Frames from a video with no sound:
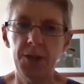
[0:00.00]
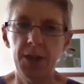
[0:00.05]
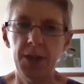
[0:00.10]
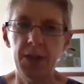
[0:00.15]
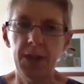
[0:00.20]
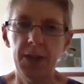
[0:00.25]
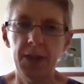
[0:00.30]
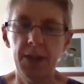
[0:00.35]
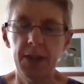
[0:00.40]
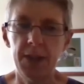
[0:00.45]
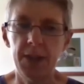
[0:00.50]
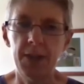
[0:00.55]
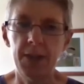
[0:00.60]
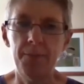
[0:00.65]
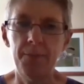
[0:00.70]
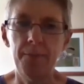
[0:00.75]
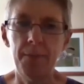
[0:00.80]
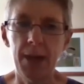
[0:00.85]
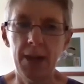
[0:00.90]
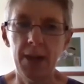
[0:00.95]
certainly it's a
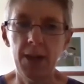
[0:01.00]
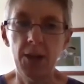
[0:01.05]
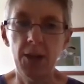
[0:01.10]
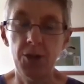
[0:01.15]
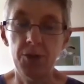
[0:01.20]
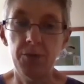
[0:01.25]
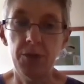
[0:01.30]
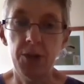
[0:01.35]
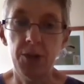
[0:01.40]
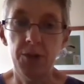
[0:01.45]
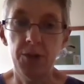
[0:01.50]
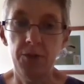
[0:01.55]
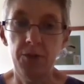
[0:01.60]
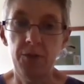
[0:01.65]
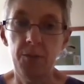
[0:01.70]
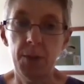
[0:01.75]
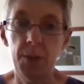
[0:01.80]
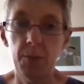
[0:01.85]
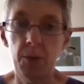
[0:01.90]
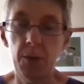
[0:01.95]
major issue
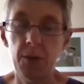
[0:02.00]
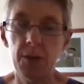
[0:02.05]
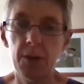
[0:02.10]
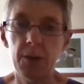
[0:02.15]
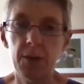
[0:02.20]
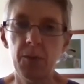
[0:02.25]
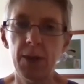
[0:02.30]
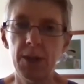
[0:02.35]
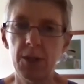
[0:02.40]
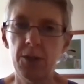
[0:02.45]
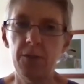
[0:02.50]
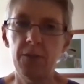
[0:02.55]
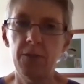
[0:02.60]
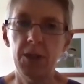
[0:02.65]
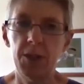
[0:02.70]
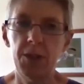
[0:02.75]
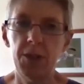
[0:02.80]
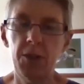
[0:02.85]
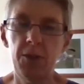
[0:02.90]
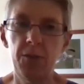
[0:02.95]
for people who are going away to
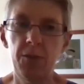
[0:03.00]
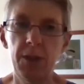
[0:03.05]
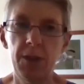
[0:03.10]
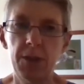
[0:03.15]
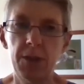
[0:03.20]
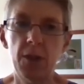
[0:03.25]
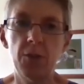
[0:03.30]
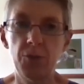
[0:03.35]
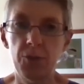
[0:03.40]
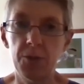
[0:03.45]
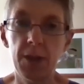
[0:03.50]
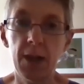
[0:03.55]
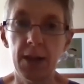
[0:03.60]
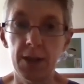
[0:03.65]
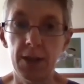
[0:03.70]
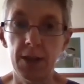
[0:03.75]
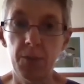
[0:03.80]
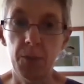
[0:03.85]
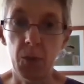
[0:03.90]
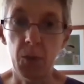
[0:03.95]
university who need social
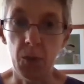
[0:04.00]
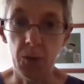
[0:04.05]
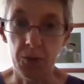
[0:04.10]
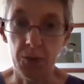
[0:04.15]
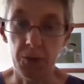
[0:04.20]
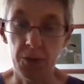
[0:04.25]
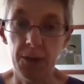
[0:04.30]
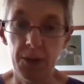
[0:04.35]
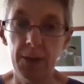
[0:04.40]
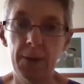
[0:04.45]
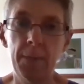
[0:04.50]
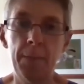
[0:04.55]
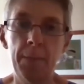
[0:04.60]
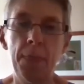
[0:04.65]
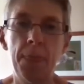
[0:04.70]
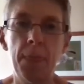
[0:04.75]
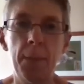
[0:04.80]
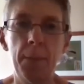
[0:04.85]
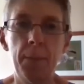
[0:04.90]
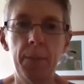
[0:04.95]
care support.
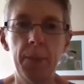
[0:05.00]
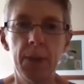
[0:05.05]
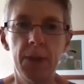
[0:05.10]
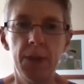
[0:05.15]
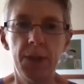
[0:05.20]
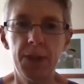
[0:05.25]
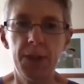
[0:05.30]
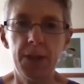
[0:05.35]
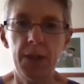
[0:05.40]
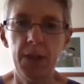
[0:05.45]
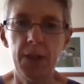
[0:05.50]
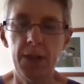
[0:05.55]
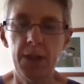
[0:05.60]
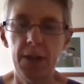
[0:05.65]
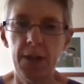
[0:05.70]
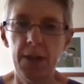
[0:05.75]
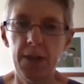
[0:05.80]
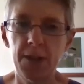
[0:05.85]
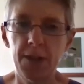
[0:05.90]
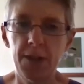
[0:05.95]
but are
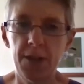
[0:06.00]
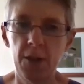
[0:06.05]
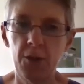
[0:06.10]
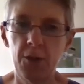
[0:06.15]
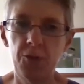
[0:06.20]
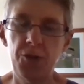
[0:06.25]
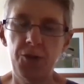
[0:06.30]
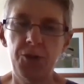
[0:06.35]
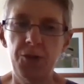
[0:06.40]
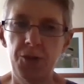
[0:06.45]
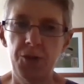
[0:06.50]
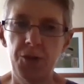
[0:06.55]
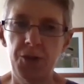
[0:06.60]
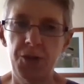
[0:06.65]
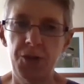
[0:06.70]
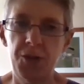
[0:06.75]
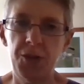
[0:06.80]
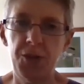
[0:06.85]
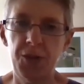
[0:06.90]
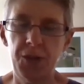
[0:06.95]
there
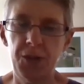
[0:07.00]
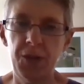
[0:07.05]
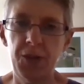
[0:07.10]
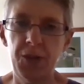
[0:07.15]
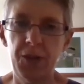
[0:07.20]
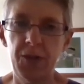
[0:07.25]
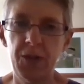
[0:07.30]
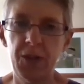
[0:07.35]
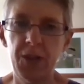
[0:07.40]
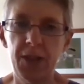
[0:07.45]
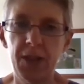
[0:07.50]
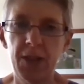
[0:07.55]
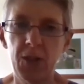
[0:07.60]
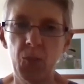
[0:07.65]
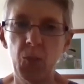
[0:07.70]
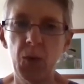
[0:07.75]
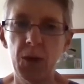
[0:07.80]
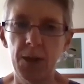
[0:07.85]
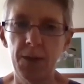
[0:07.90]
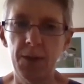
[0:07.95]
solutions to this
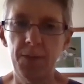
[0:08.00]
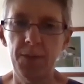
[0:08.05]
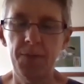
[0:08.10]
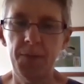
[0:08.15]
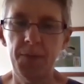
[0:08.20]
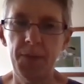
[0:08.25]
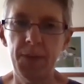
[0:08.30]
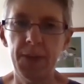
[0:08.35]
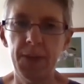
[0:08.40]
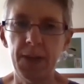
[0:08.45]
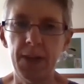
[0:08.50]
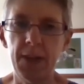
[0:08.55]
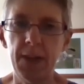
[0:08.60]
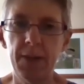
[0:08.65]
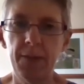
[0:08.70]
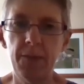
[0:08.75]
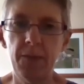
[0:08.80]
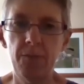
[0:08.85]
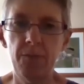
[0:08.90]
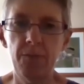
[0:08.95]
one that
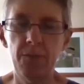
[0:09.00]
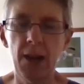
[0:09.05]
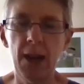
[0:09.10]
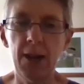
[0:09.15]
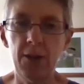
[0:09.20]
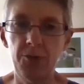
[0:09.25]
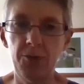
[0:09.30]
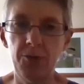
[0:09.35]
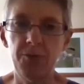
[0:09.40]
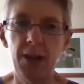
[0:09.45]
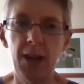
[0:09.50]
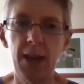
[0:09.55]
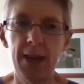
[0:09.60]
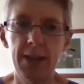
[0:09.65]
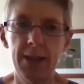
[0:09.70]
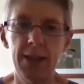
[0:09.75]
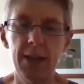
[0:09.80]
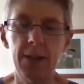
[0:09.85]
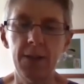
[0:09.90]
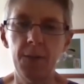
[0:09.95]
are health
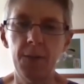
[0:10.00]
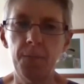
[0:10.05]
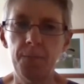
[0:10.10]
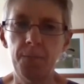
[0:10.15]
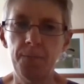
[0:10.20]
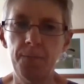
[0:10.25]
related?